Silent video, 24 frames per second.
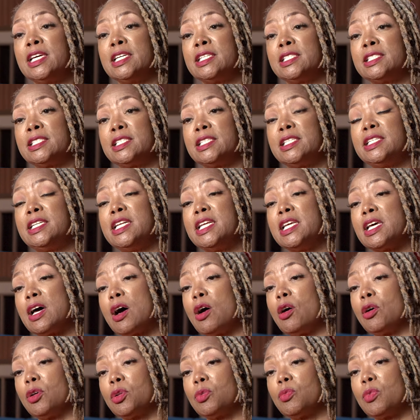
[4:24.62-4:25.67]
She did,
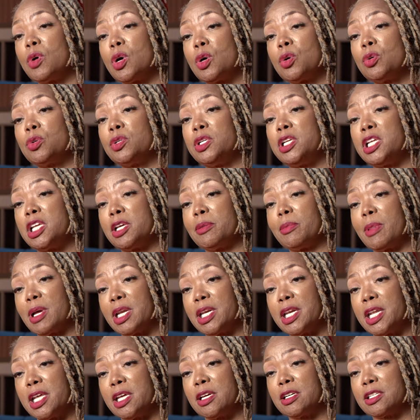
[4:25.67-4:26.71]
only one who did
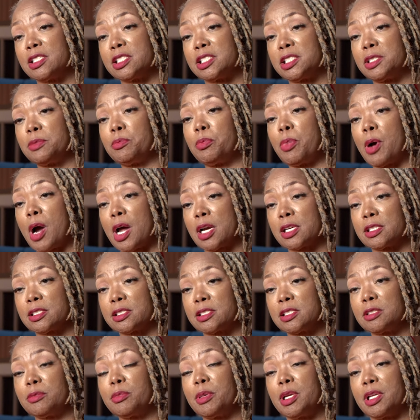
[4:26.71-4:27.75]
my nails. She
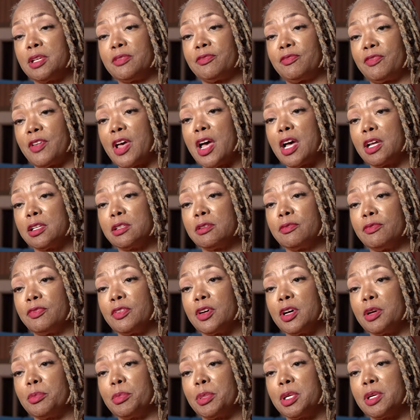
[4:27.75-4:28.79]
polished them and filed them
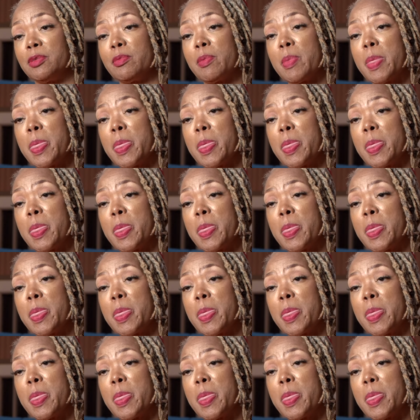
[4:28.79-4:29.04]
for me.